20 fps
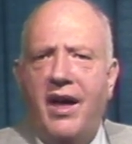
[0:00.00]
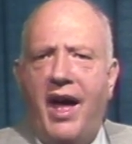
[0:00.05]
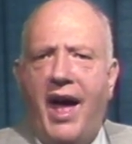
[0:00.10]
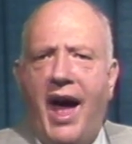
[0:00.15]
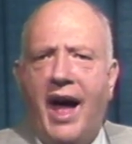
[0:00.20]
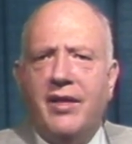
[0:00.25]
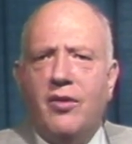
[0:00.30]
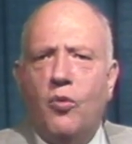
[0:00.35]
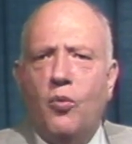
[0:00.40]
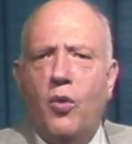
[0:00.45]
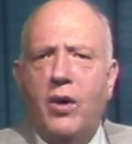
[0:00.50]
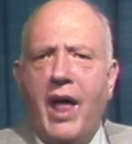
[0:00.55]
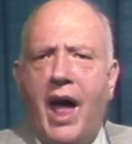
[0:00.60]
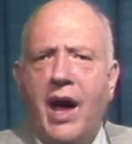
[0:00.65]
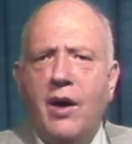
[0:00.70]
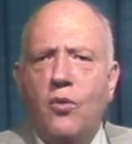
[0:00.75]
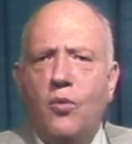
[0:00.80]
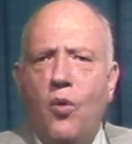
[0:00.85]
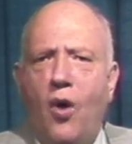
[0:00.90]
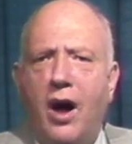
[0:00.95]
And what
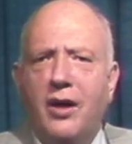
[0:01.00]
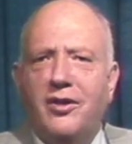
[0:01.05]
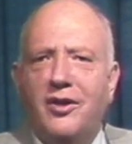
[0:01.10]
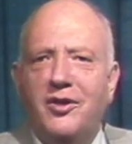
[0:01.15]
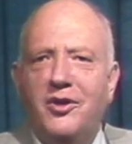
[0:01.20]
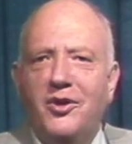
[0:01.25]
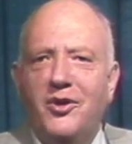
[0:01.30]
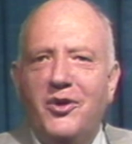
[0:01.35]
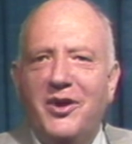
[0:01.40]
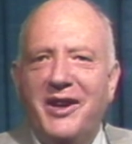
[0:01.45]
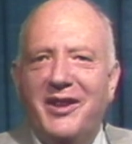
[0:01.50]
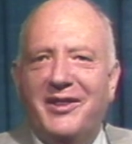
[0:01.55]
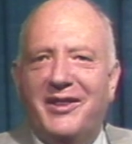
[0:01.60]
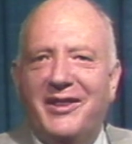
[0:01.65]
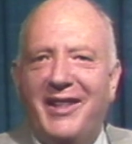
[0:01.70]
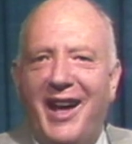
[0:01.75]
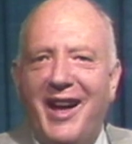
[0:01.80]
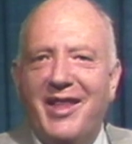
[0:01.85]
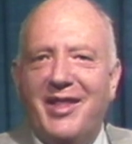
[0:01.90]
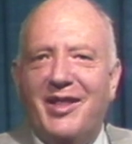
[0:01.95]
I want to do in
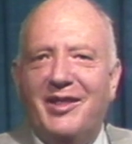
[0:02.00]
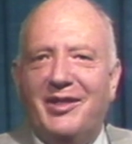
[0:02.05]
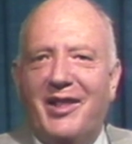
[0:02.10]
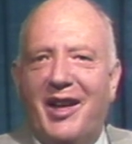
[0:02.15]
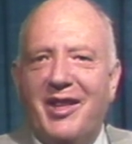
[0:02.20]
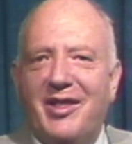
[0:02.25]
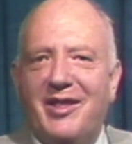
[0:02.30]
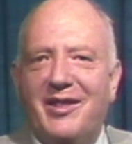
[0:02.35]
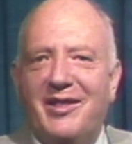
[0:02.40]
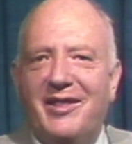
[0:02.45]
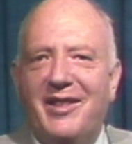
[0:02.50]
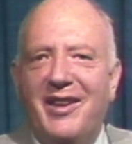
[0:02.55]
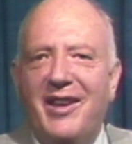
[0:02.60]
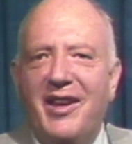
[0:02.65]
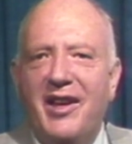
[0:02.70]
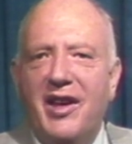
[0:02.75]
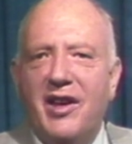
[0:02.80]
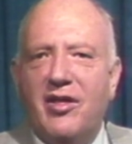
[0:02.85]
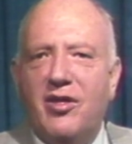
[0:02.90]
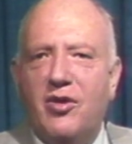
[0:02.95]
today's lesson
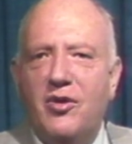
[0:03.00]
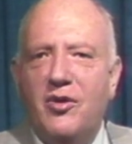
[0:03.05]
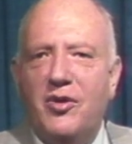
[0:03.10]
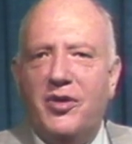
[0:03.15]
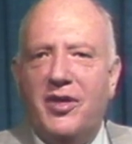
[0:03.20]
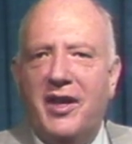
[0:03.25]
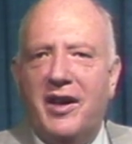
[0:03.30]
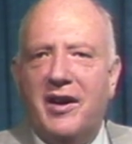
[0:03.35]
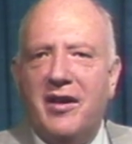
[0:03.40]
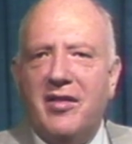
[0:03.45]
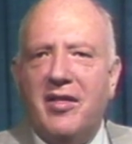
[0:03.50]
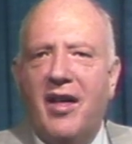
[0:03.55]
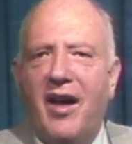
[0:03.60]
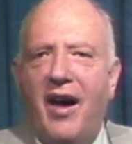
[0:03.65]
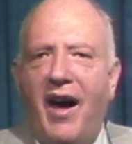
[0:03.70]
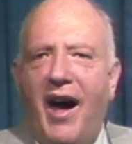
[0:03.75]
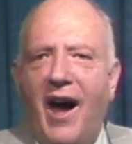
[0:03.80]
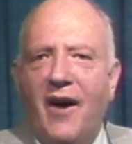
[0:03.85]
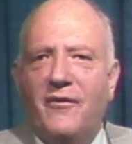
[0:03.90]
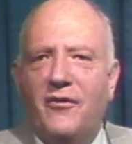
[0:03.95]
is two things.
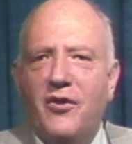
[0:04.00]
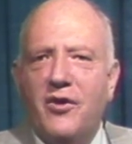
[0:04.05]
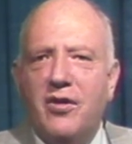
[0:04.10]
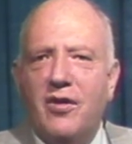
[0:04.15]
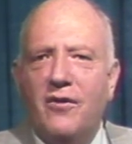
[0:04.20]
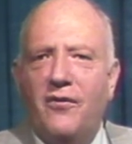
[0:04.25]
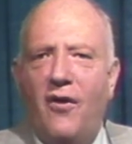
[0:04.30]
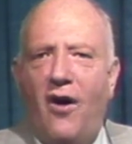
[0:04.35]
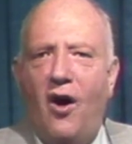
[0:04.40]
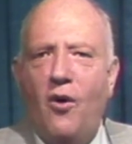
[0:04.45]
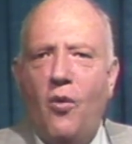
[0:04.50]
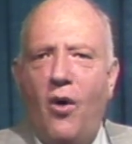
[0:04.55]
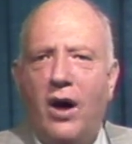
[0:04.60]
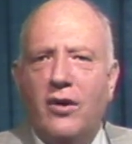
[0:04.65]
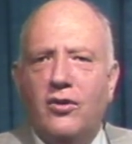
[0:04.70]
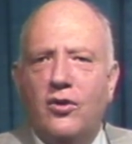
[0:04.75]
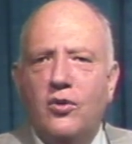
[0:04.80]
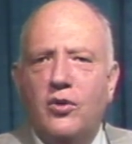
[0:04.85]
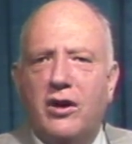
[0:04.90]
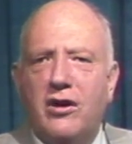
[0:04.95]
I first of all
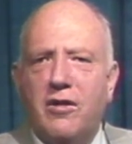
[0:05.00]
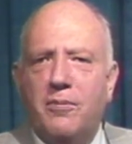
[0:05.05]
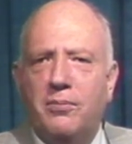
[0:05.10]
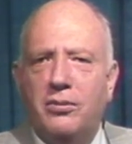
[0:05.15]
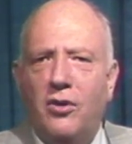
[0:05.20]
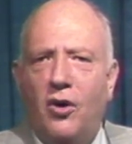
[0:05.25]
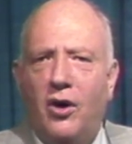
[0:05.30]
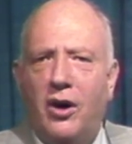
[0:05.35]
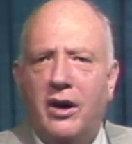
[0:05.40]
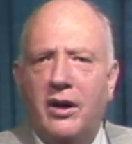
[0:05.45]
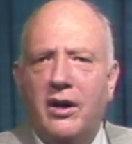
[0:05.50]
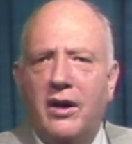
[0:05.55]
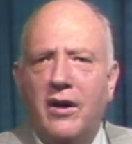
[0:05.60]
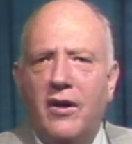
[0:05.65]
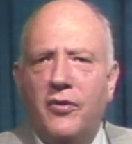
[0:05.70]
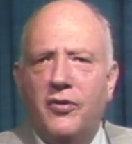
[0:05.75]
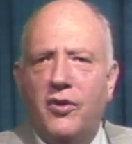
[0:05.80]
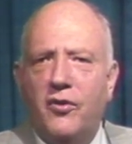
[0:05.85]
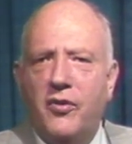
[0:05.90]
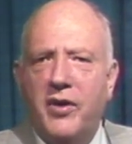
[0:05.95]
want to explore
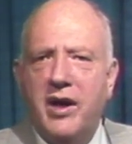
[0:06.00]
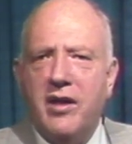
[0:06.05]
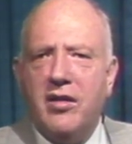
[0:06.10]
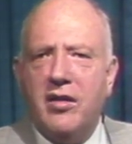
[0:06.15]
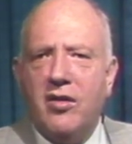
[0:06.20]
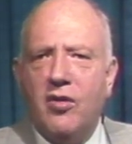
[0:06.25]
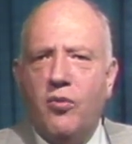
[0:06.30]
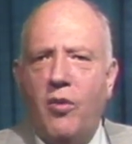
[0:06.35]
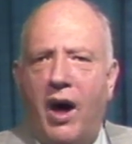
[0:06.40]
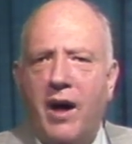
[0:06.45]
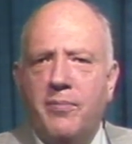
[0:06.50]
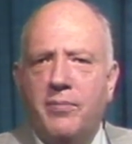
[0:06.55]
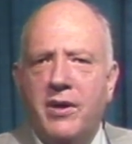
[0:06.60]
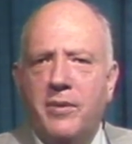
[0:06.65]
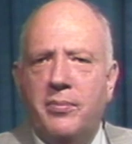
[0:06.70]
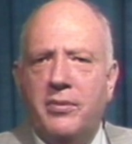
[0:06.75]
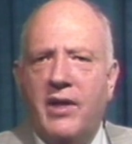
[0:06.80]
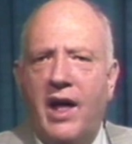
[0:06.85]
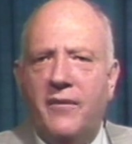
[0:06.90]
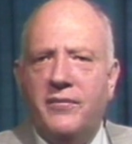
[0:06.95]
the reasons why
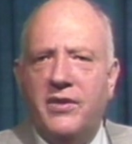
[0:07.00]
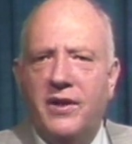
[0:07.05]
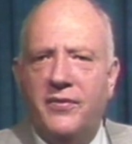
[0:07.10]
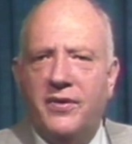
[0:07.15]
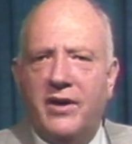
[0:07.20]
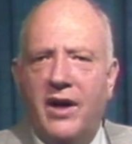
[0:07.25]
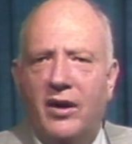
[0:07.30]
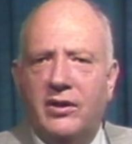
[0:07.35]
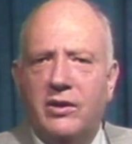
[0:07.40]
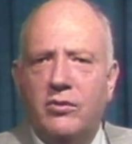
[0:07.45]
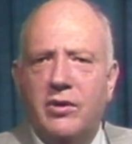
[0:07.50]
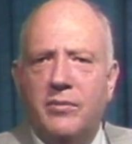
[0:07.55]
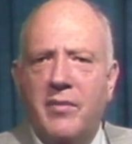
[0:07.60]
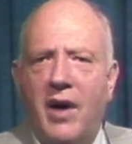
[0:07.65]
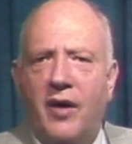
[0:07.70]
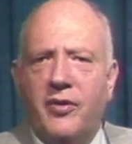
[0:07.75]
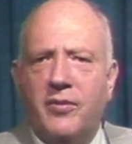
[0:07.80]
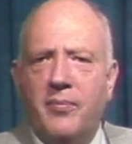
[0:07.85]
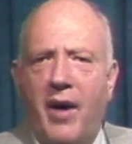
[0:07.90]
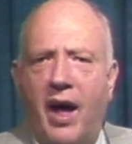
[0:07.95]
people have difficulty with
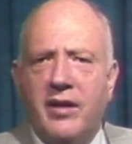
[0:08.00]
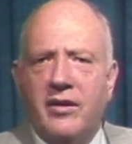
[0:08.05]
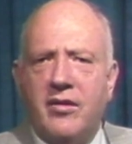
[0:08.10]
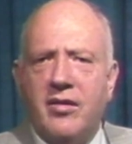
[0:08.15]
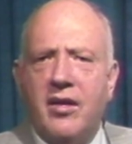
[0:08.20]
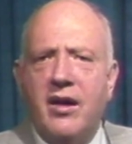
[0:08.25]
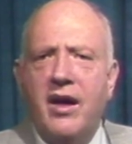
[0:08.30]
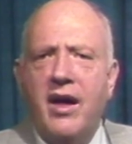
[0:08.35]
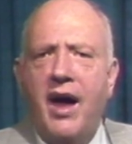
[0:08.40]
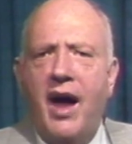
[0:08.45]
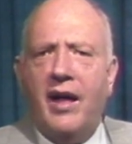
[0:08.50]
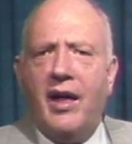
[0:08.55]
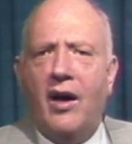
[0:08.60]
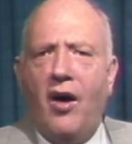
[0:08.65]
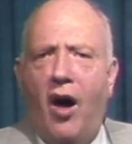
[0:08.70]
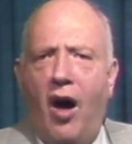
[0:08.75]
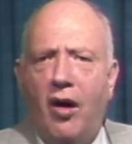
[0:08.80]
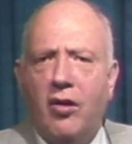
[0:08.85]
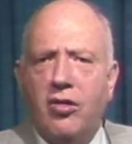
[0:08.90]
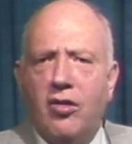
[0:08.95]
mathematics, and I
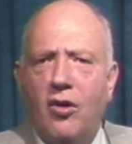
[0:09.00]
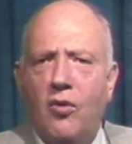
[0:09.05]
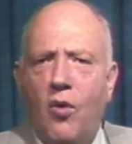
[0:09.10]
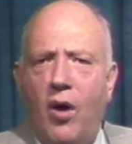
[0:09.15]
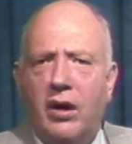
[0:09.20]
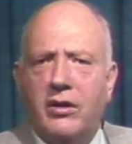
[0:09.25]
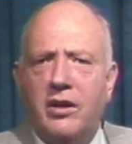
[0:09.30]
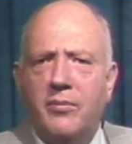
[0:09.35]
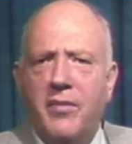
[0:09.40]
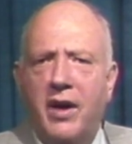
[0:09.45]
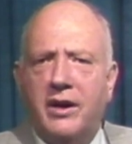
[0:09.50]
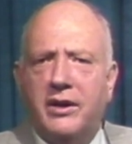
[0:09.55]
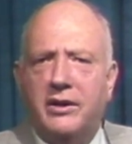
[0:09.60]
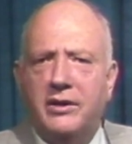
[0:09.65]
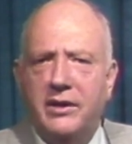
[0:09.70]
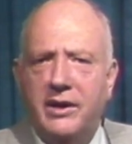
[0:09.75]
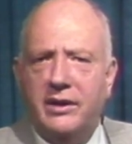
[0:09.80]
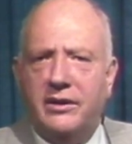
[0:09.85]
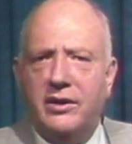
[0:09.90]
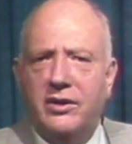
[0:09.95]
also want to make
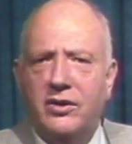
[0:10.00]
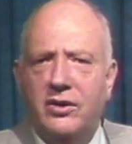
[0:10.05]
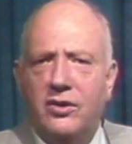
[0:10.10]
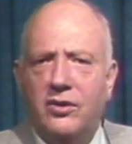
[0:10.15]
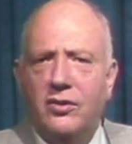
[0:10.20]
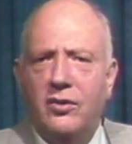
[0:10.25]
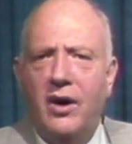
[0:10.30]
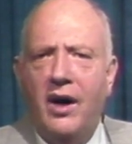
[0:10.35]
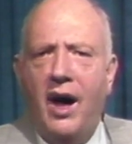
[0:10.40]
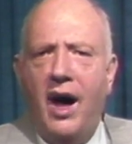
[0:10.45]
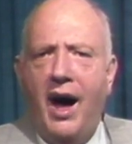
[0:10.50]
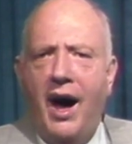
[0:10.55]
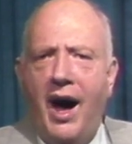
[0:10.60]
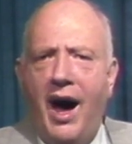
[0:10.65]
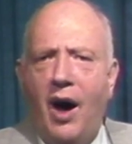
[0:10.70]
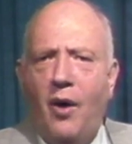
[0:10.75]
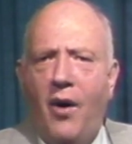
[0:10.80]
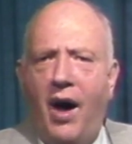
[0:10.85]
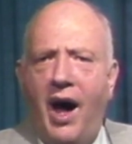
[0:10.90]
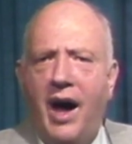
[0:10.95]
clear to you
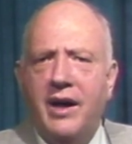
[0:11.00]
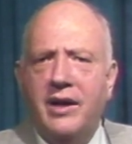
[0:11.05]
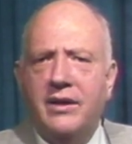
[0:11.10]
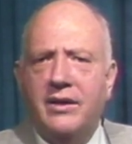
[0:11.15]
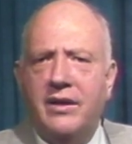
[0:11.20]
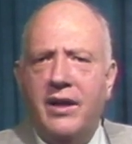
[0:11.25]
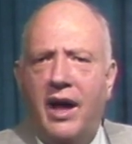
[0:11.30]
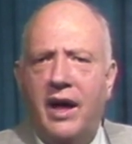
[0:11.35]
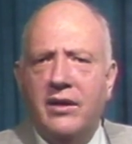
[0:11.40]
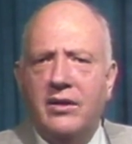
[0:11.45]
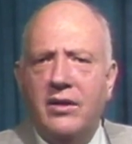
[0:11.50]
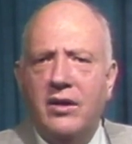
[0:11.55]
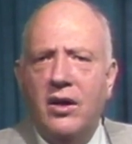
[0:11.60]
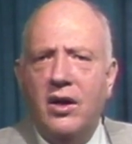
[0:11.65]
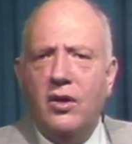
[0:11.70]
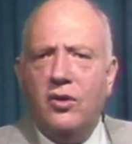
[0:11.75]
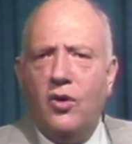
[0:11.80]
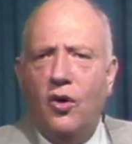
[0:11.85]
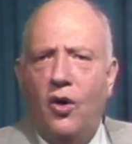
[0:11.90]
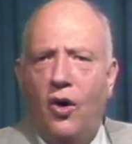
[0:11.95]
how I intend
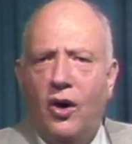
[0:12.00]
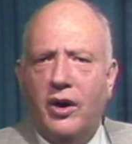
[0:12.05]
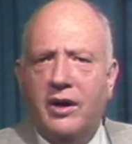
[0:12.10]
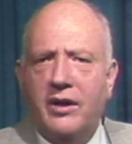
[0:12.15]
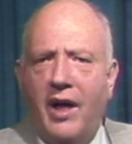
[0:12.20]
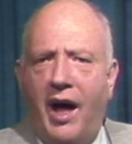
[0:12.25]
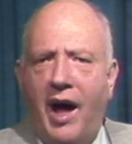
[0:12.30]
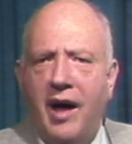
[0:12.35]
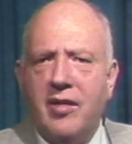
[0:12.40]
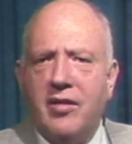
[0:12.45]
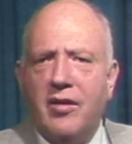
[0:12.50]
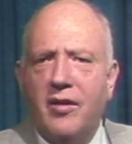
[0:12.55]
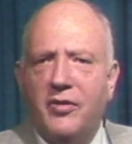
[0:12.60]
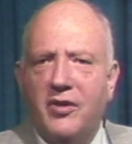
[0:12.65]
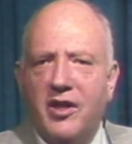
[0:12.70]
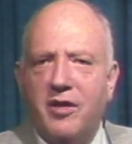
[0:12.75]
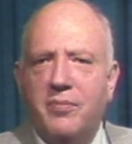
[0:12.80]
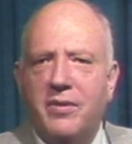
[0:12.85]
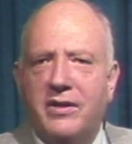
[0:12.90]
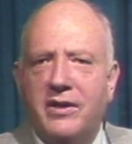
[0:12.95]
to organize
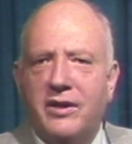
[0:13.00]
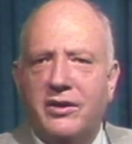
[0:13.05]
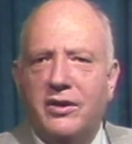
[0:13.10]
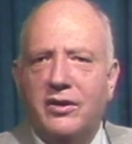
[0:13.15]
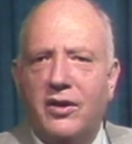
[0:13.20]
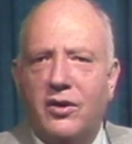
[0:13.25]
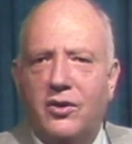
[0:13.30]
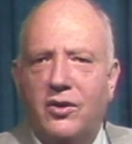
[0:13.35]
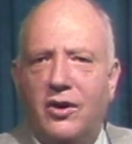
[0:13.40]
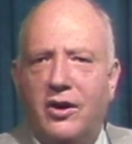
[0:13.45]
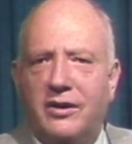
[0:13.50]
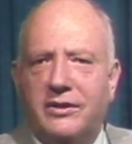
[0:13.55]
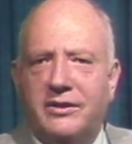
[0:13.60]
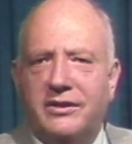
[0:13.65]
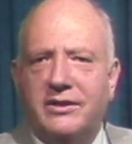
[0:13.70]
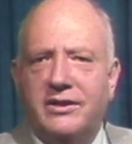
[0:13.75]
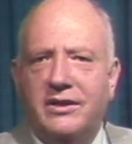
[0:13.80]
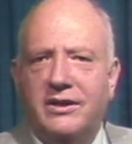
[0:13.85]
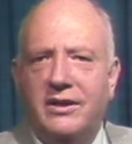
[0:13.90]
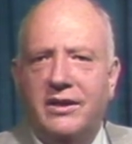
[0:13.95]
this particular
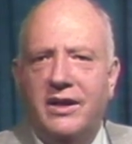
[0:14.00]
course.